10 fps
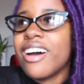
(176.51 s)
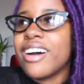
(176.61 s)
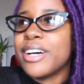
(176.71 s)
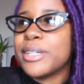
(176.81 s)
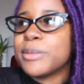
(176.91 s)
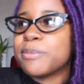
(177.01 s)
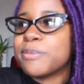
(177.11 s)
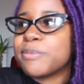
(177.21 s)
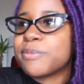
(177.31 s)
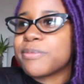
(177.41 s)

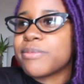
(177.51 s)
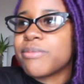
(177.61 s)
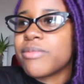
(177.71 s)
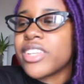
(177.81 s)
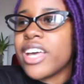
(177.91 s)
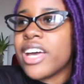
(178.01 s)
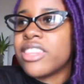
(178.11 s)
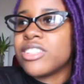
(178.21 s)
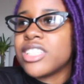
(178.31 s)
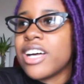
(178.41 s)
Um,
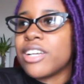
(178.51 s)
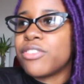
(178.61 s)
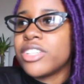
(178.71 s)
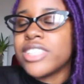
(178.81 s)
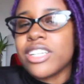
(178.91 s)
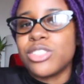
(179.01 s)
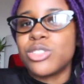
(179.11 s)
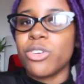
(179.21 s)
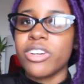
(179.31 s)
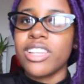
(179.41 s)
and there's a lot of, there's like a
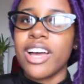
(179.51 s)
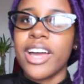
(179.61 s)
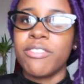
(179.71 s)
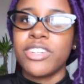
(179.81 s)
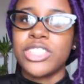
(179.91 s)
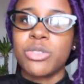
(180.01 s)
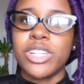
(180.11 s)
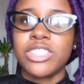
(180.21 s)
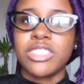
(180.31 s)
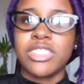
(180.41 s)
storyline for each
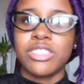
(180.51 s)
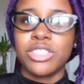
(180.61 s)
question.